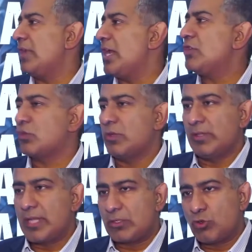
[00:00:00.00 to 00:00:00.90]
nature in
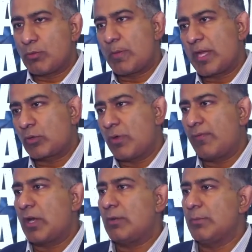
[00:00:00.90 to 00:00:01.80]
that tumor
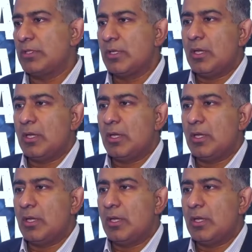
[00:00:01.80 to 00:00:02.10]
microenvironment,